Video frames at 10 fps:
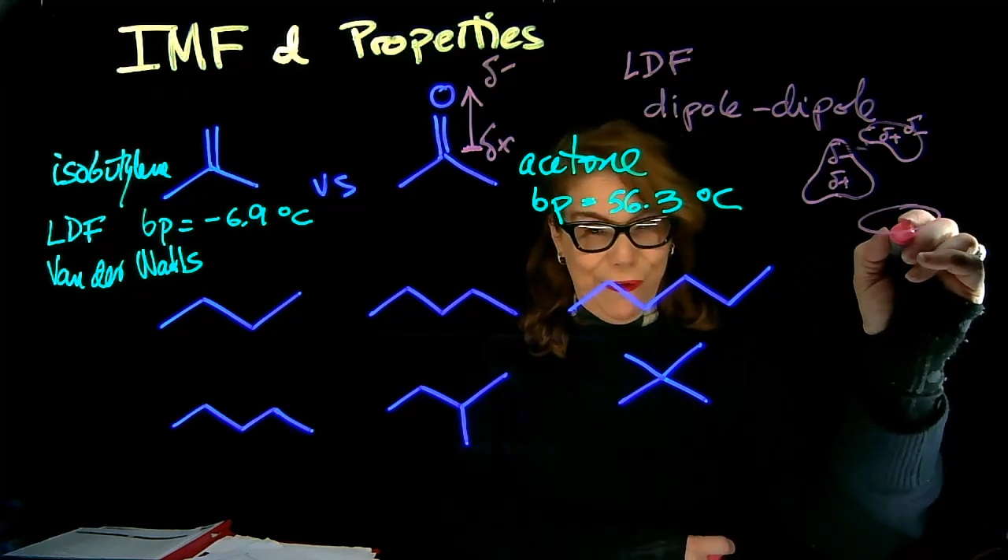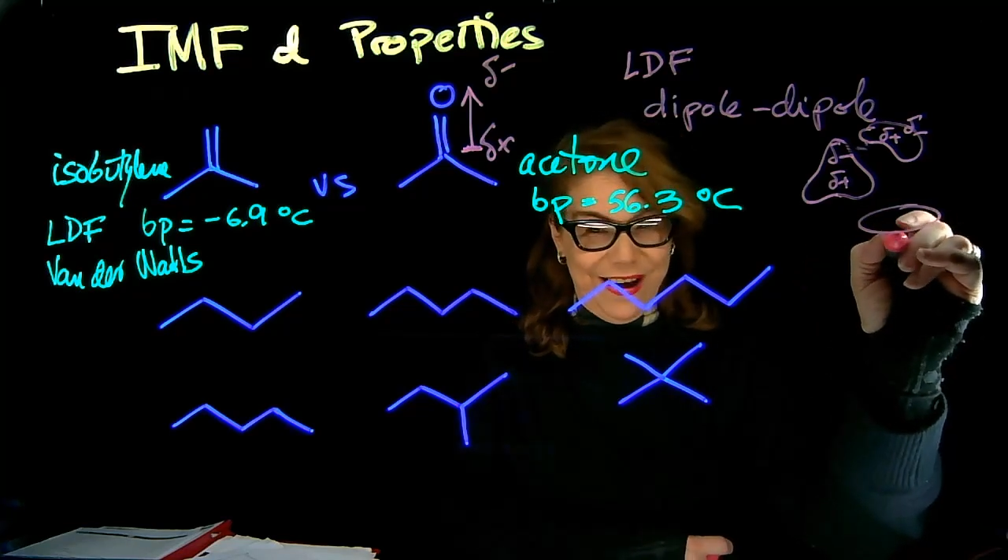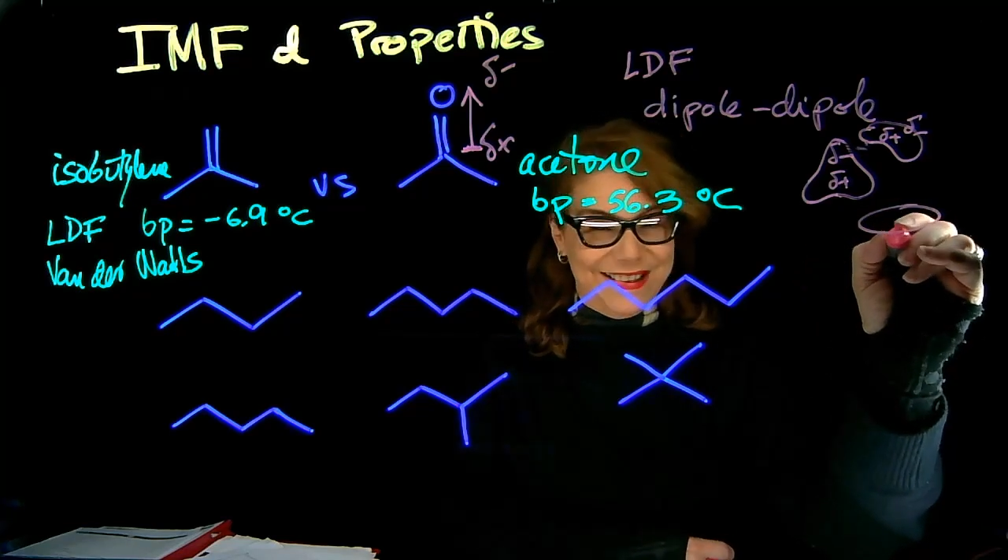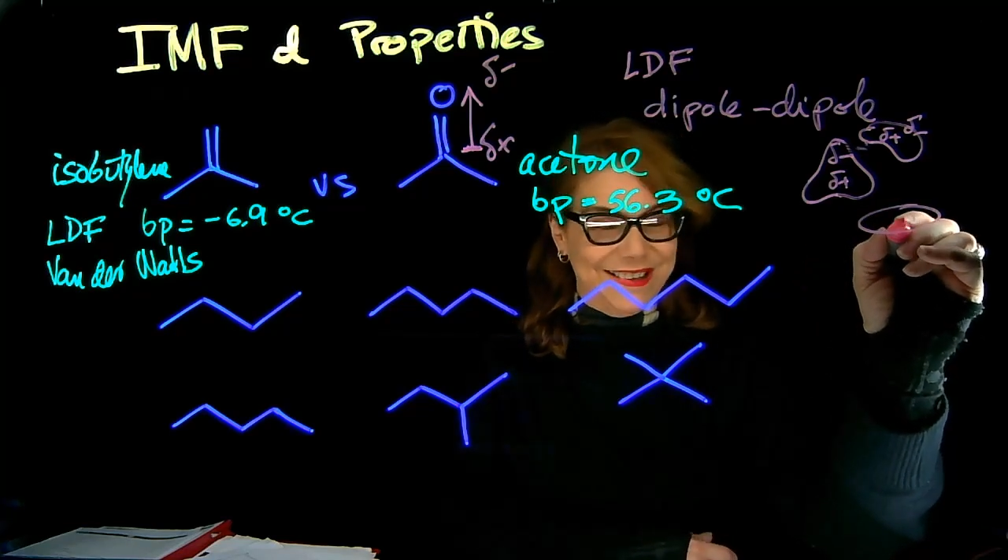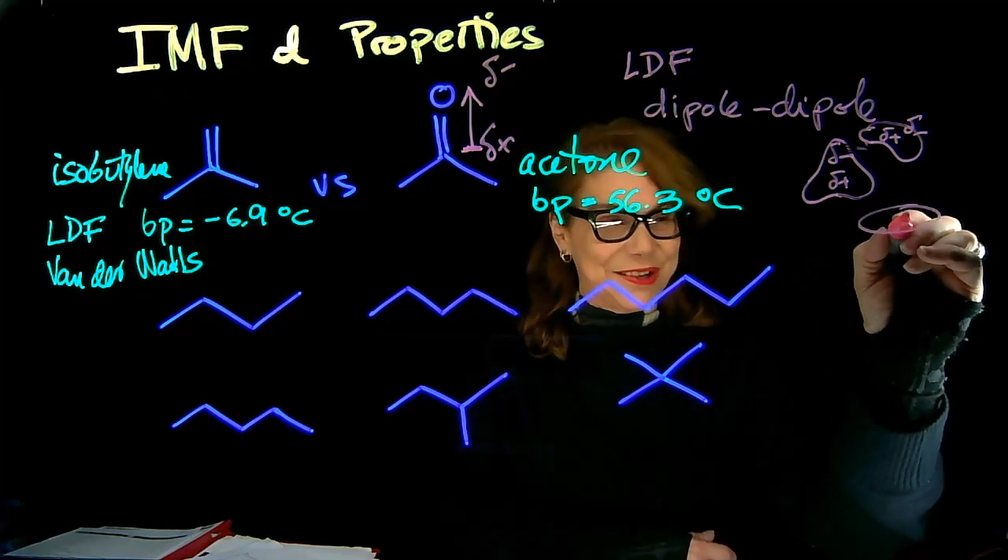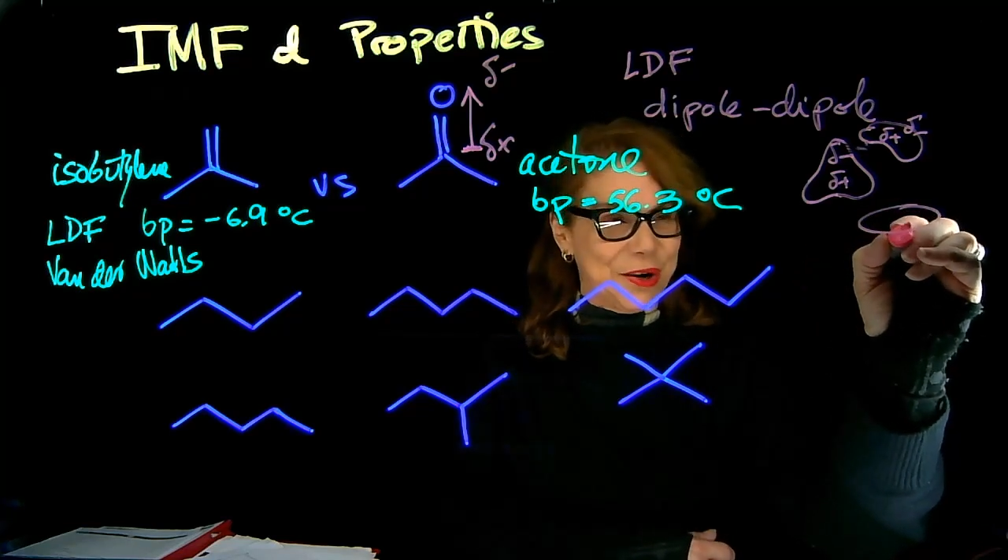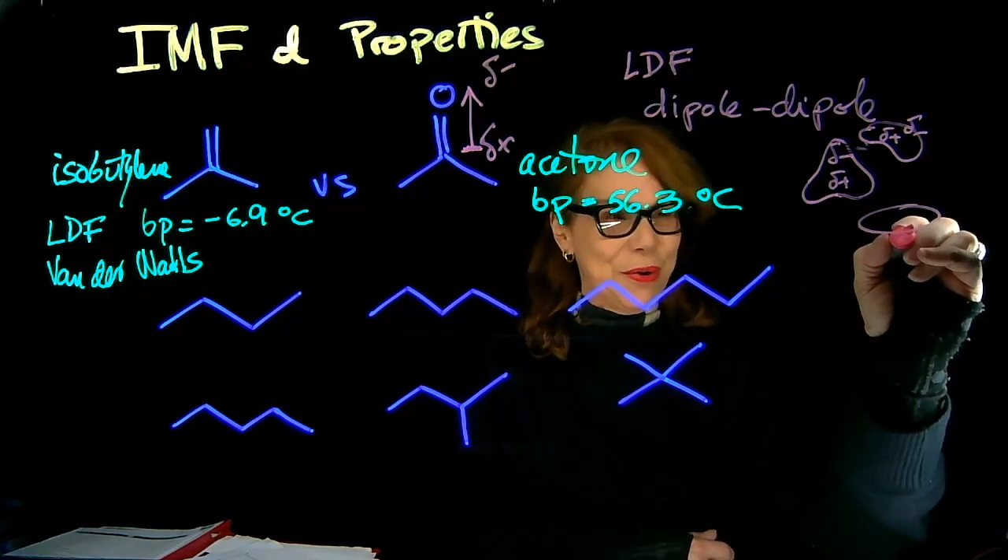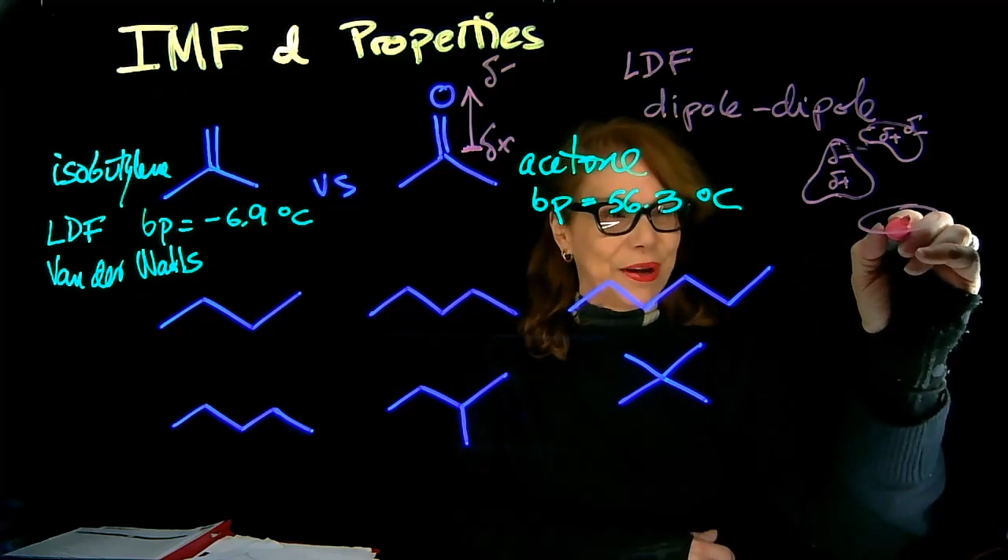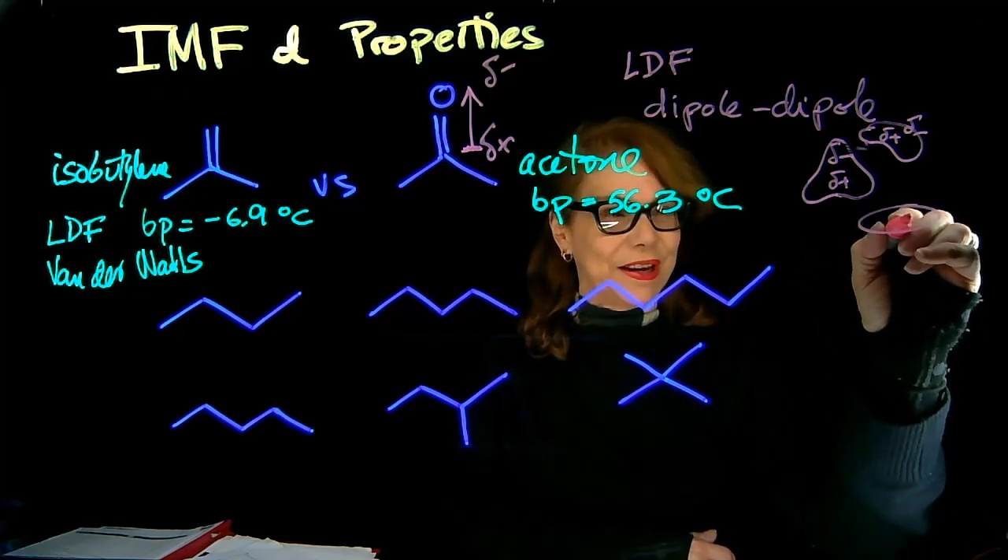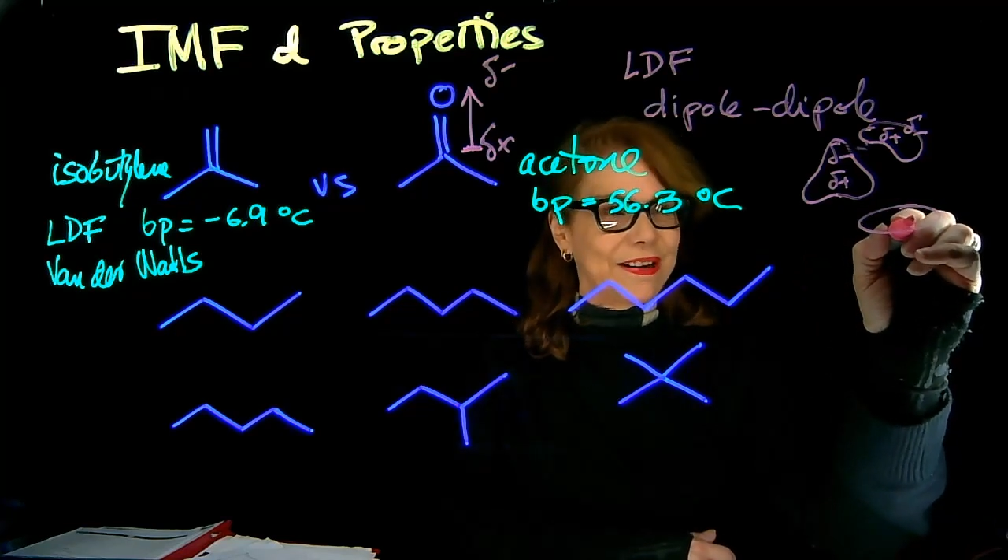the
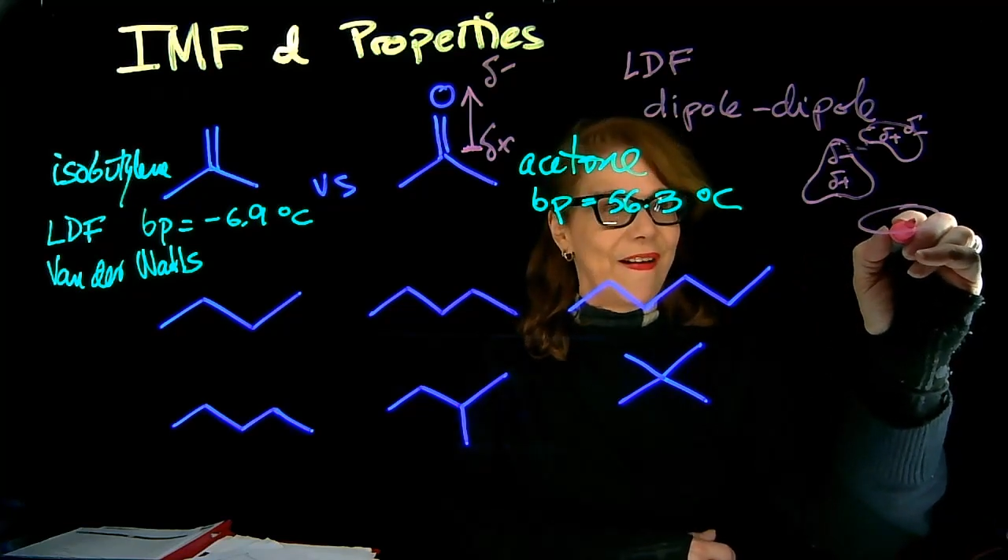drawing,